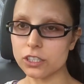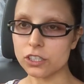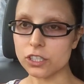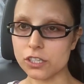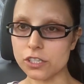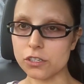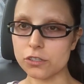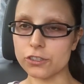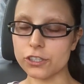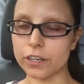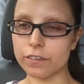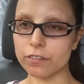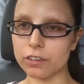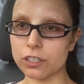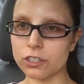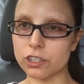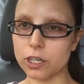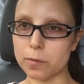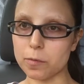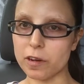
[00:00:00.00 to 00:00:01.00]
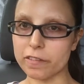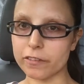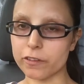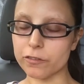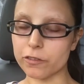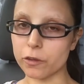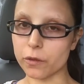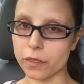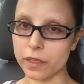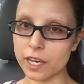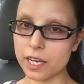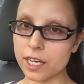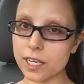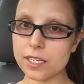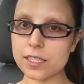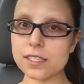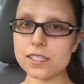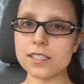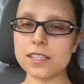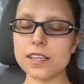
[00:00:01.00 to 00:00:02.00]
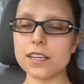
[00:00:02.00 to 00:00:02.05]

just so Jeff can drop off a few things.